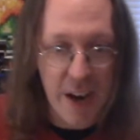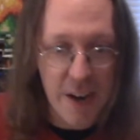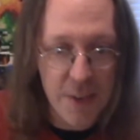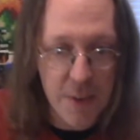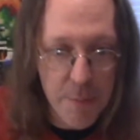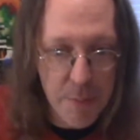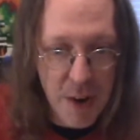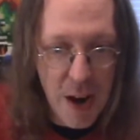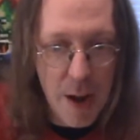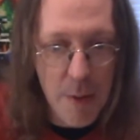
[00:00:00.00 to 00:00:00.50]
is a
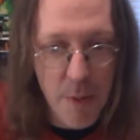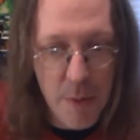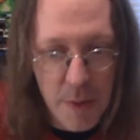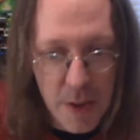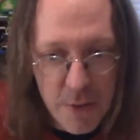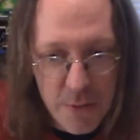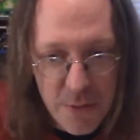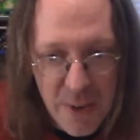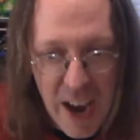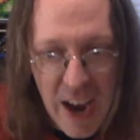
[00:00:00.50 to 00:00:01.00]
problem. In
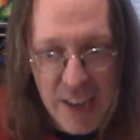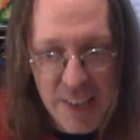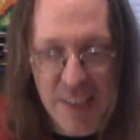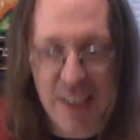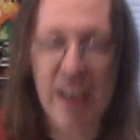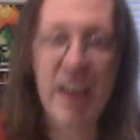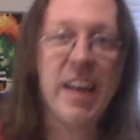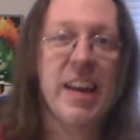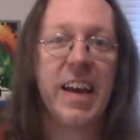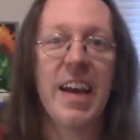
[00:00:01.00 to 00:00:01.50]
fact,
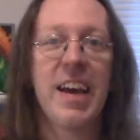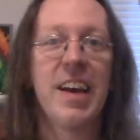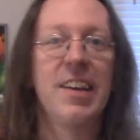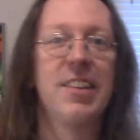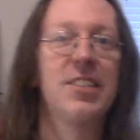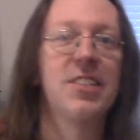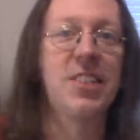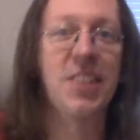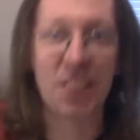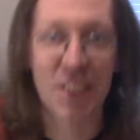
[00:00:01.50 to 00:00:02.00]
it
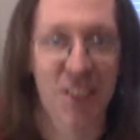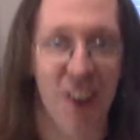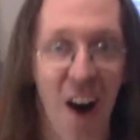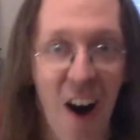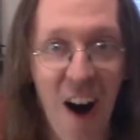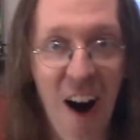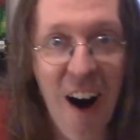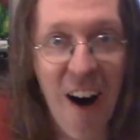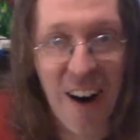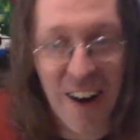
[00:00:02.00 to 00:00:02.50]
is
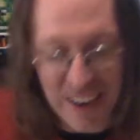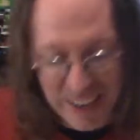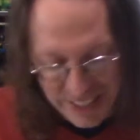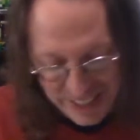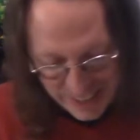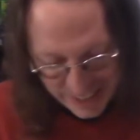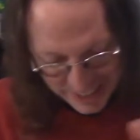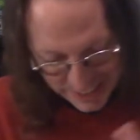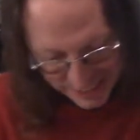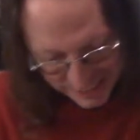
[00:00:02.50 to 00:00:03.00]
gone.